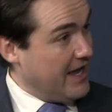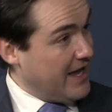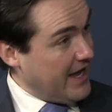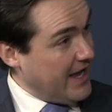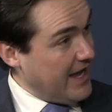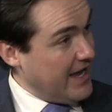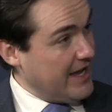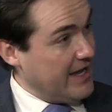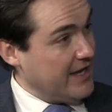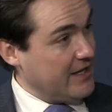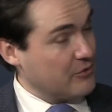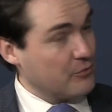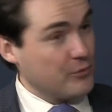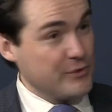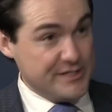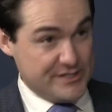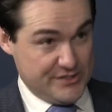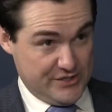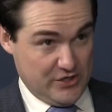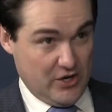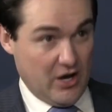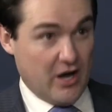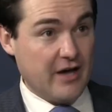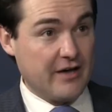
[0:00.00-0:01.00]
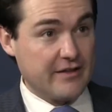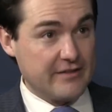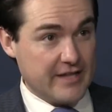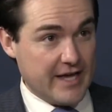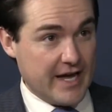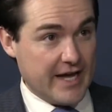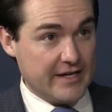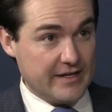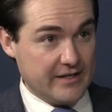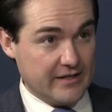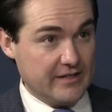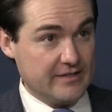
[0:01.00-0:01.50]
And we saw
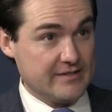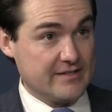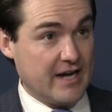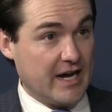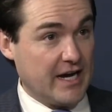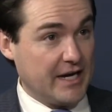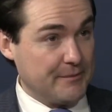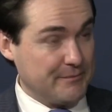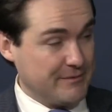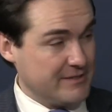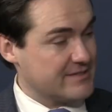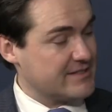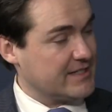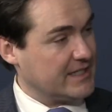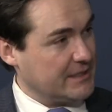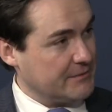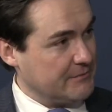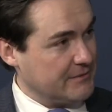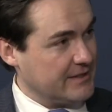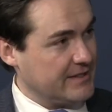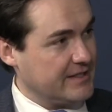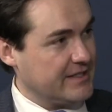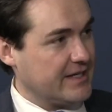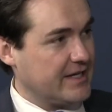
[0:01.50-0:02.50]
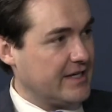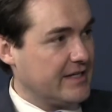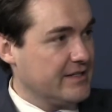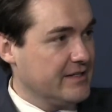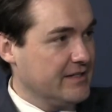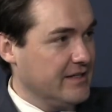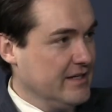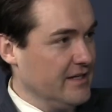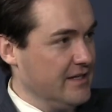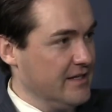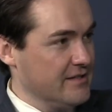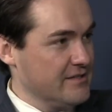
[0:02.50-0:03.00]
that time and time again,
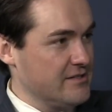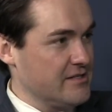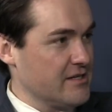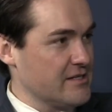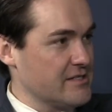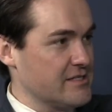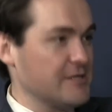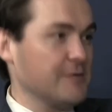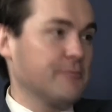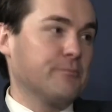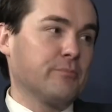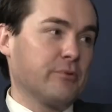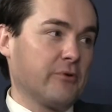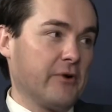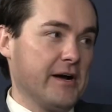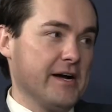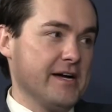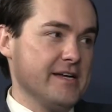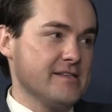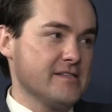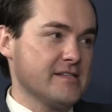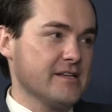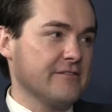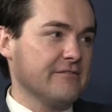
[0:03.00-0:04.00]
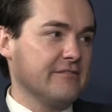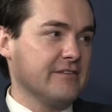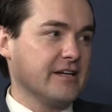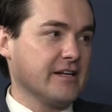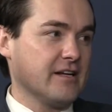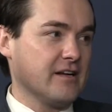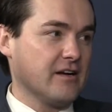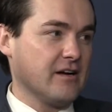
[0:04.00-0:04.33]
just the price of it,